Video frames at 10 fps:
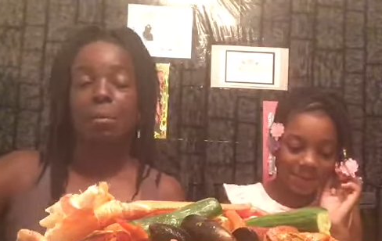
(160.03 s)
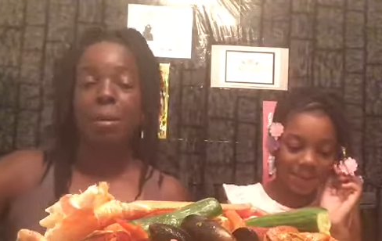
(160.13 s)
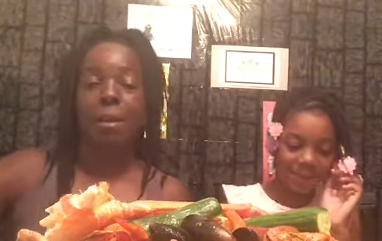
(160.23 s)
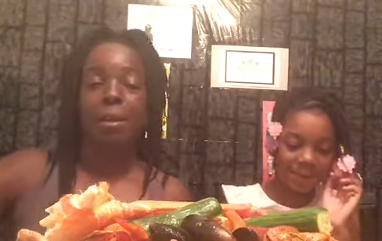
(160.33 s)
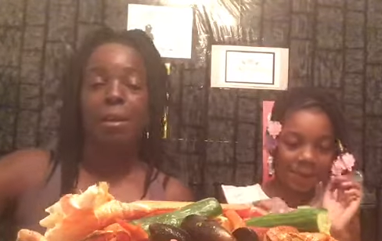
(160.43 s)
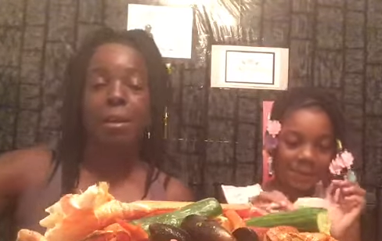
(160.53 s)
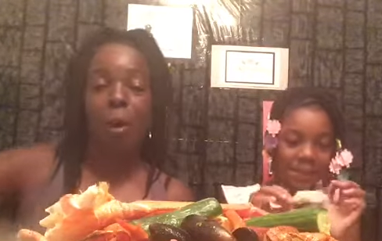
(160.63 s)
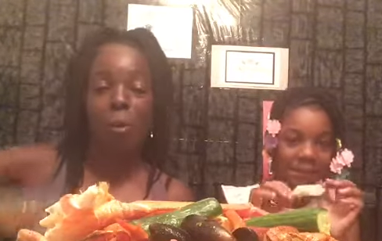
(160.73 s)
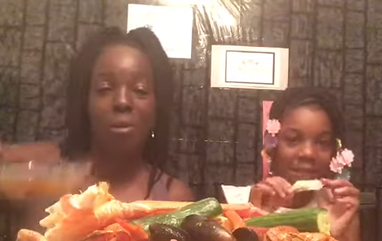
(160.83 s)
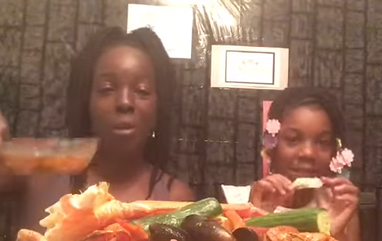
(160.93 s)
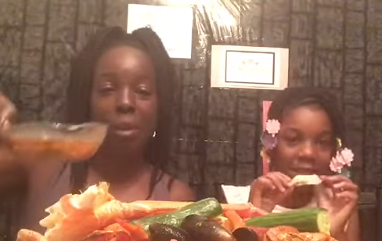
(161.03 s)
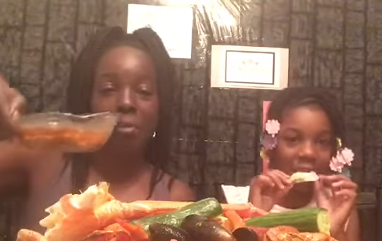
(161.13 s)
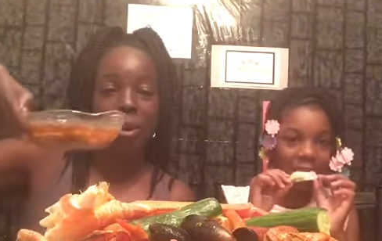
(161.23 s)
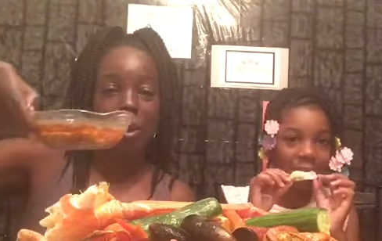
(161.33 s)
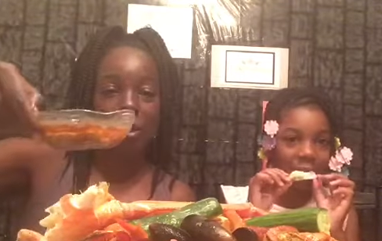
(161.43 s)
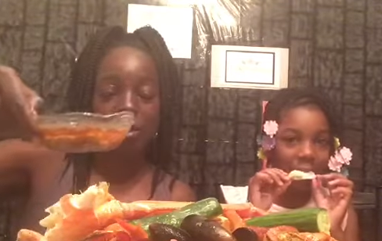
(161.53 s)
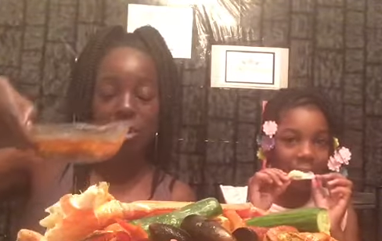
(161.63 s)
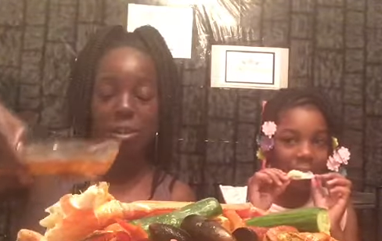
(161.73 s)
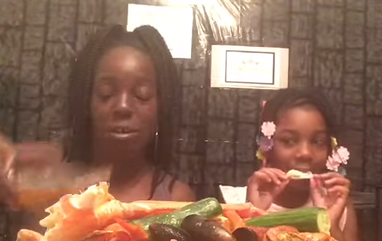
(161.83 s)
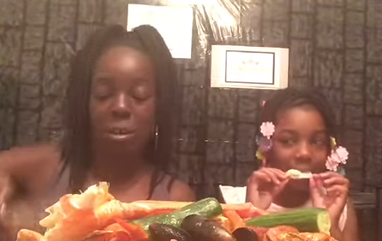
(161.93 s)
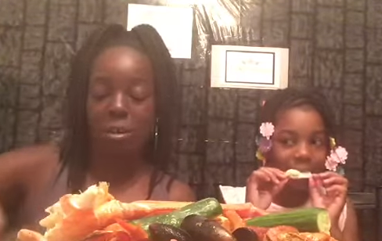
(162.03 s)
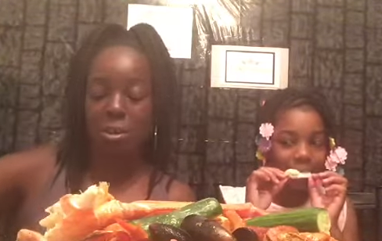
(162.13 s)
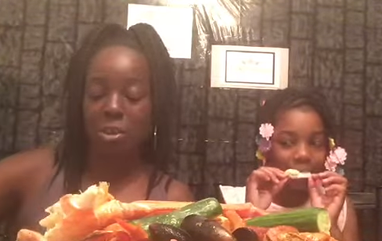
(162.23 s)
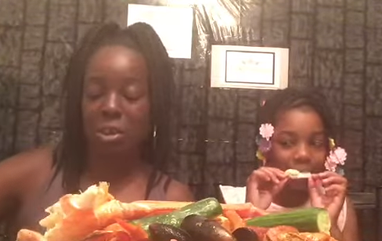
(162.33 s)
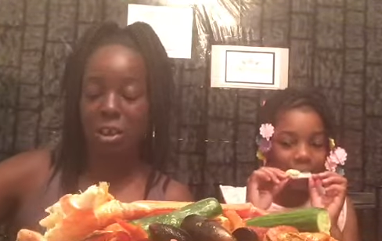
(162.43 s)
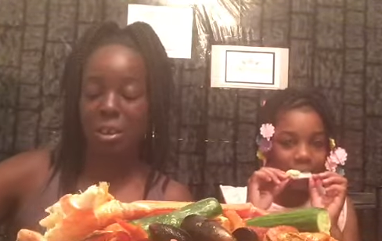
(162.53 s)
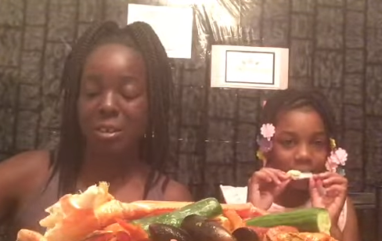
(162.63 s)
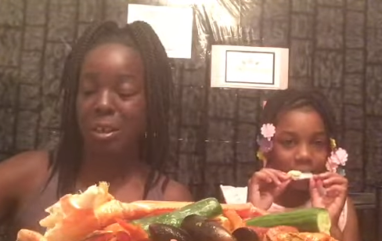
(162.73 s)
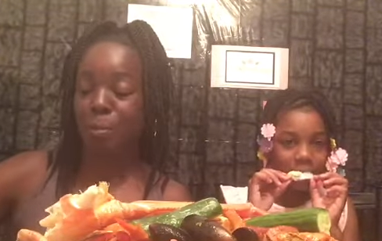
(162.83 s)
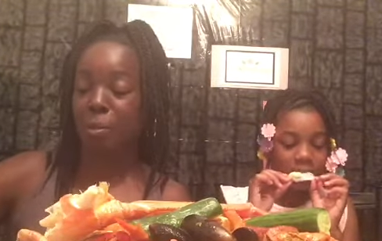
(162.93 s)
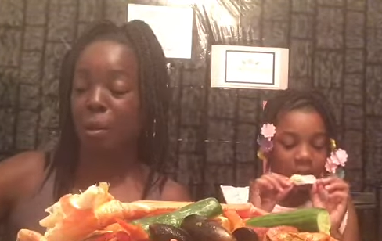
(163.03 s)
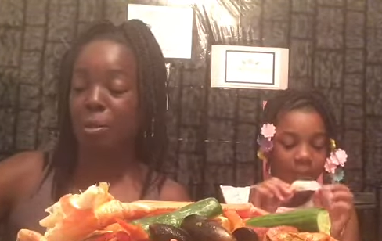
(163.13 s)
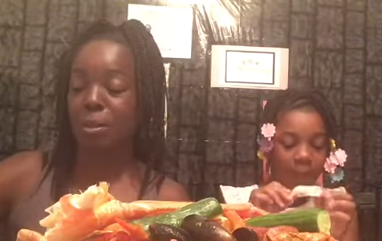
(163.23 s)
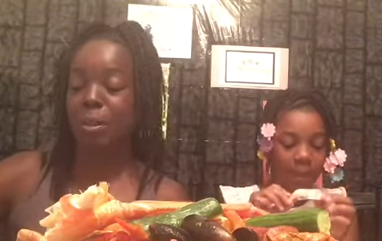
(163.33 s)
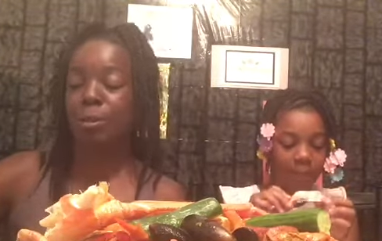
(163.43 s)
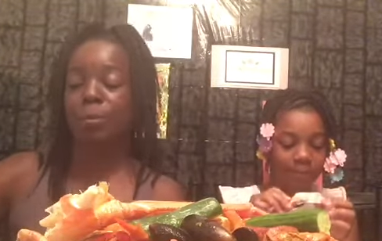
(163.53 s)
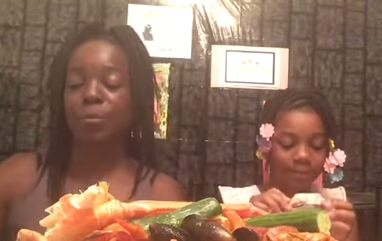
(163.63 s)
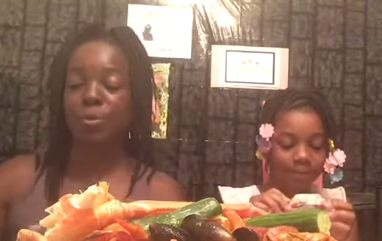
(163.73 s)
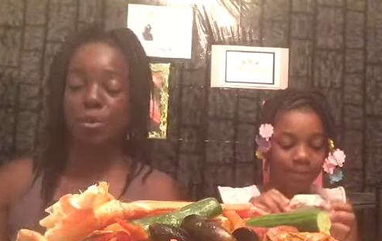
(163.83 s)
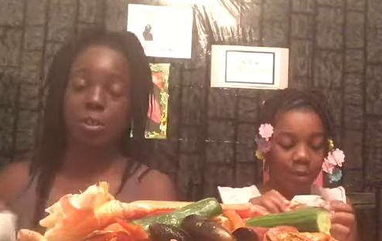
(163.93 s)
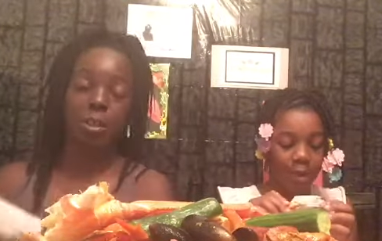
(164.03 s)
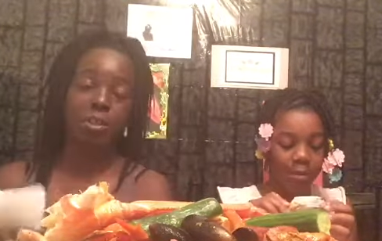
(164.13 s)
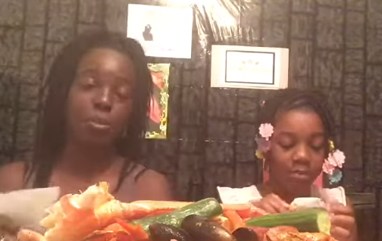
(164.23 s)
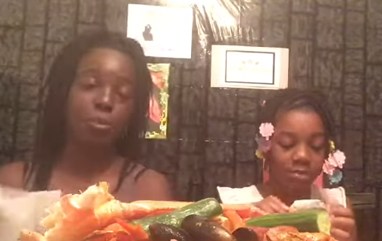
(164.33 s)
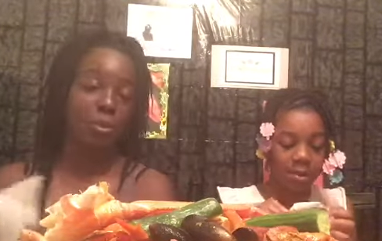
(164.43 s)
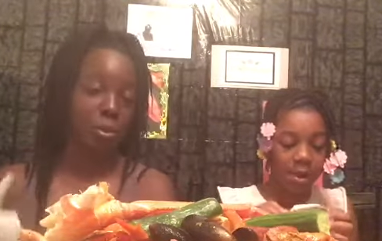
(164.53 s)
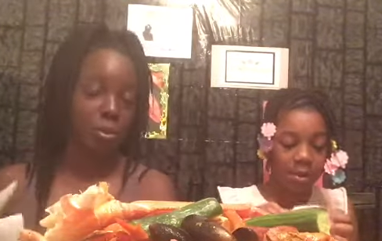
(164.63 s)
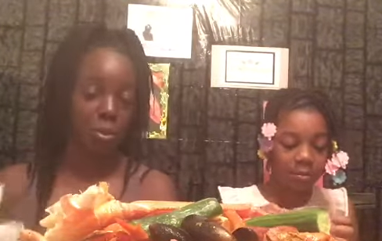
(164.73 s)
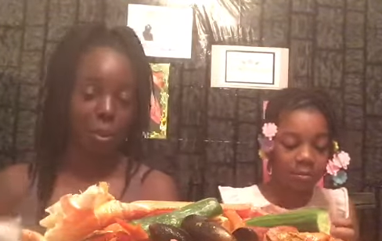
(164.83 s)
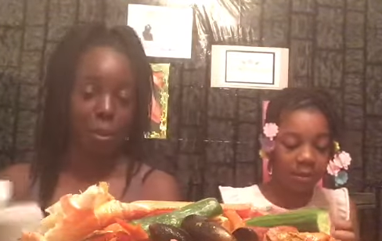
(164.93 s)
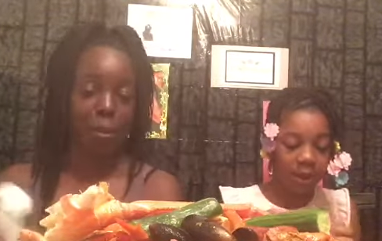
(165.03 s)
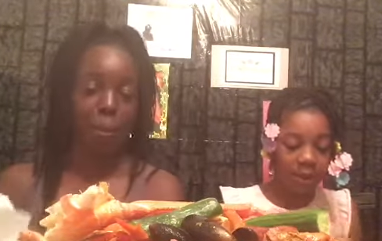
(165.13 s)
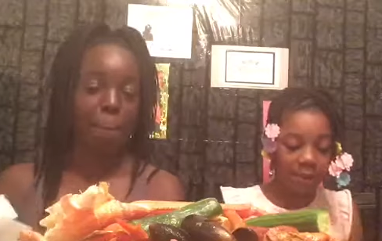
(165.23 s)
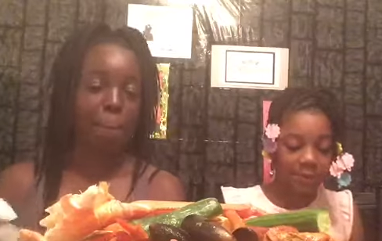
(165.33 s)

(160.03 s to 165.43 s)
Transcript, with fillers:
Speaker 1: my always thankful ADG sauce. She has some also. She said she wants to try it.